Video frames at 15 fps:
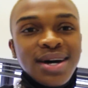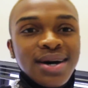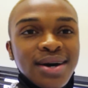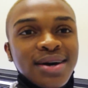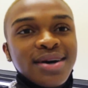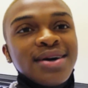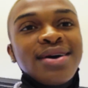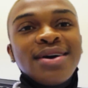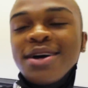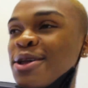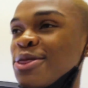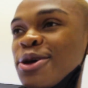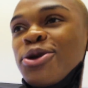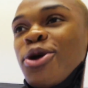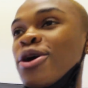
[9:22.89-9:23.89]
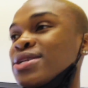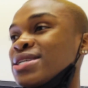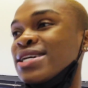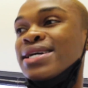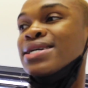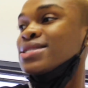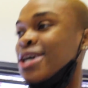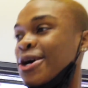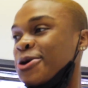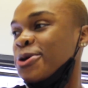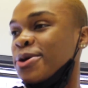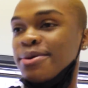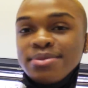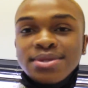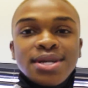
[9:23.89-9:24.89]
Uh, the doctor can tell
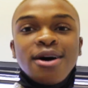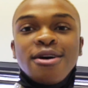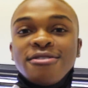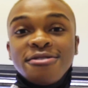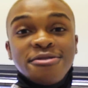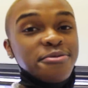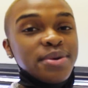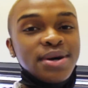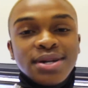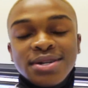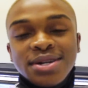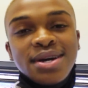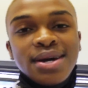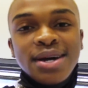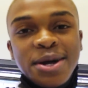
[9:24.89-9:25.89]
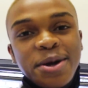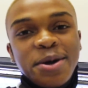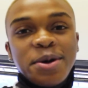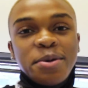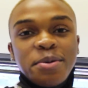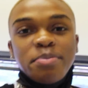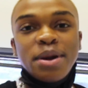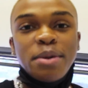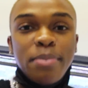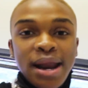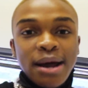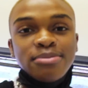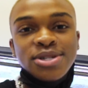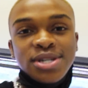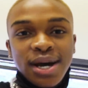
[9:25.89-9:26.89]
you himself, but but but
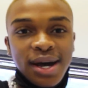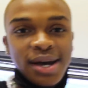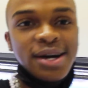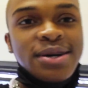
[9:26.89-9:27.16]
I'm shy.